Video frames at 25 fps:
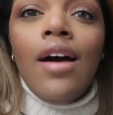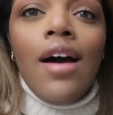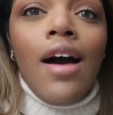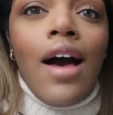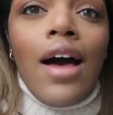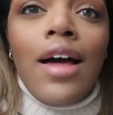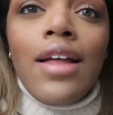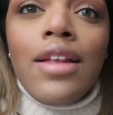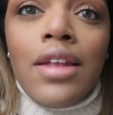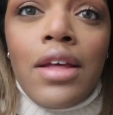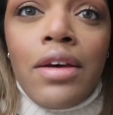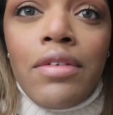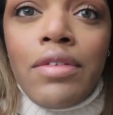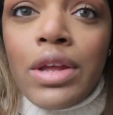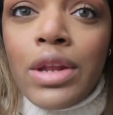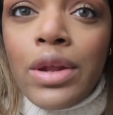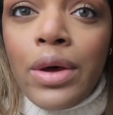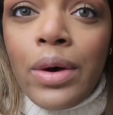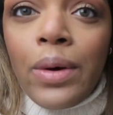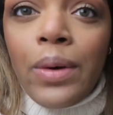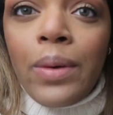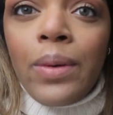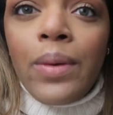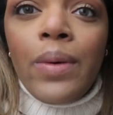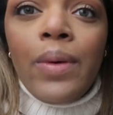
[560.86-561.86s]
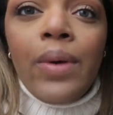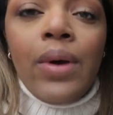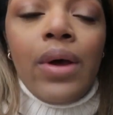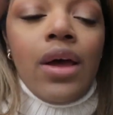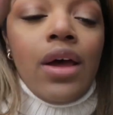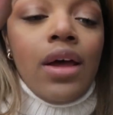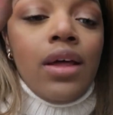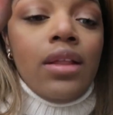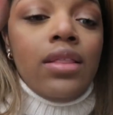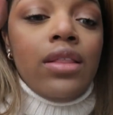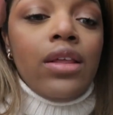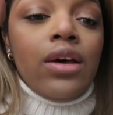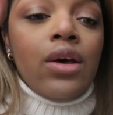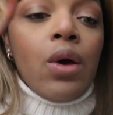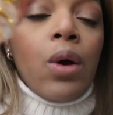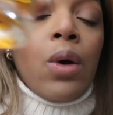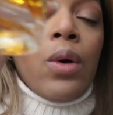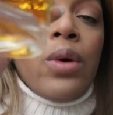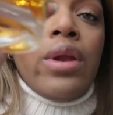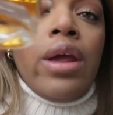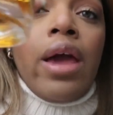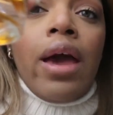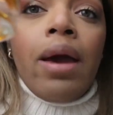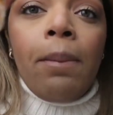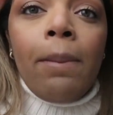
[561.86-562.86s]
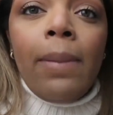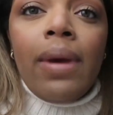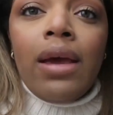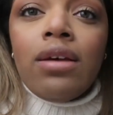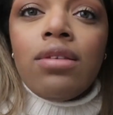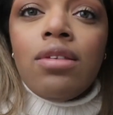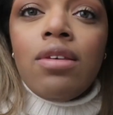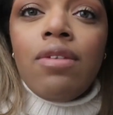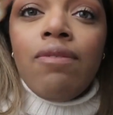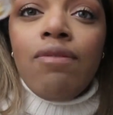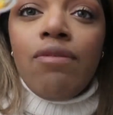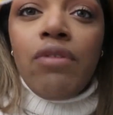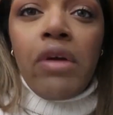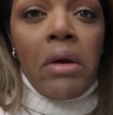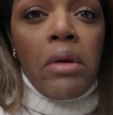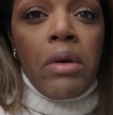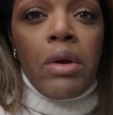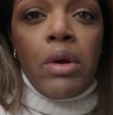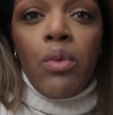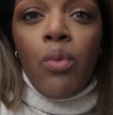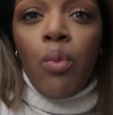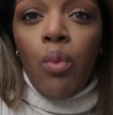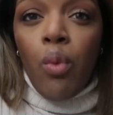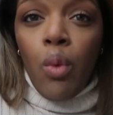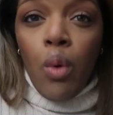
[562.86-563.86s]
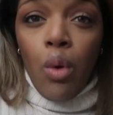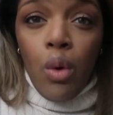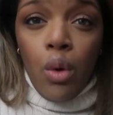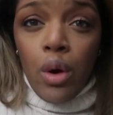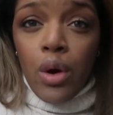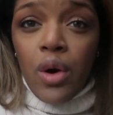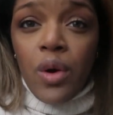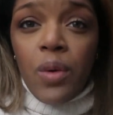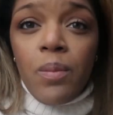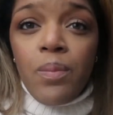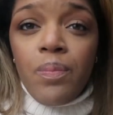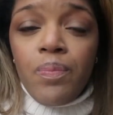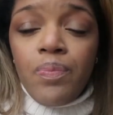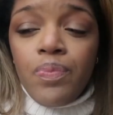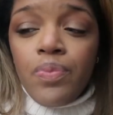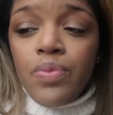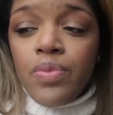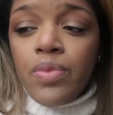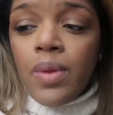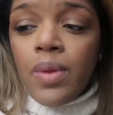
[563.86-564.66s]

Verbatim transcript: I love it though. The cognac makes it very warm,